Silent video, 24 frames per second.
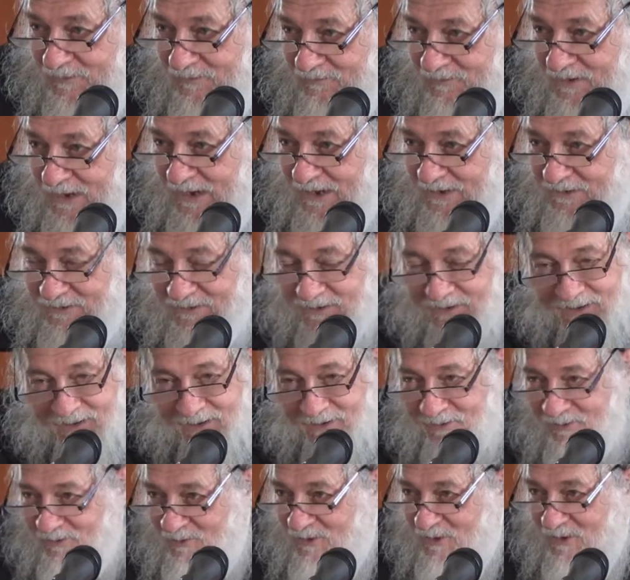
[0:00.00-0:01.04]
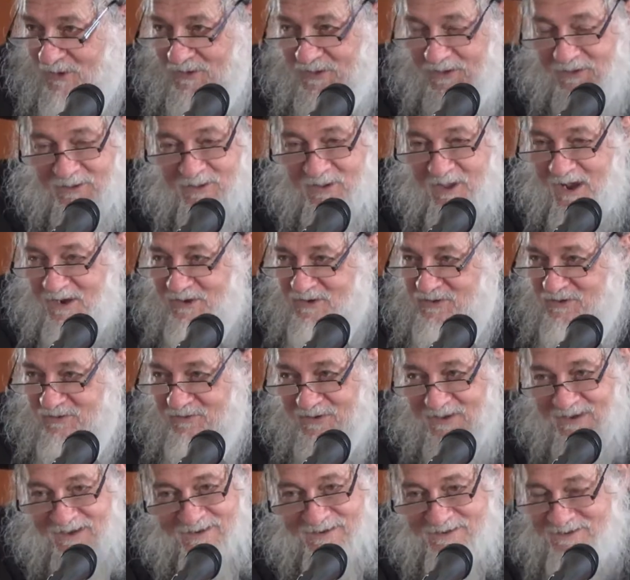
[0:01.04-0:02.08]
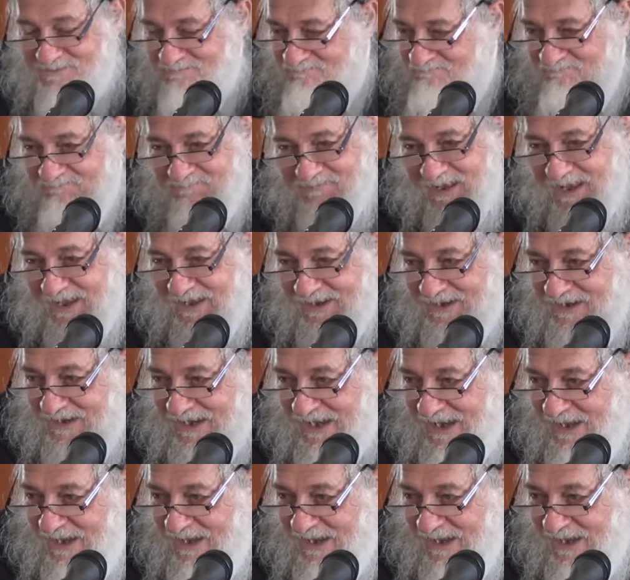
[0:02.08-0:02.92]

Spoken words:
Right? All the luxuries that you can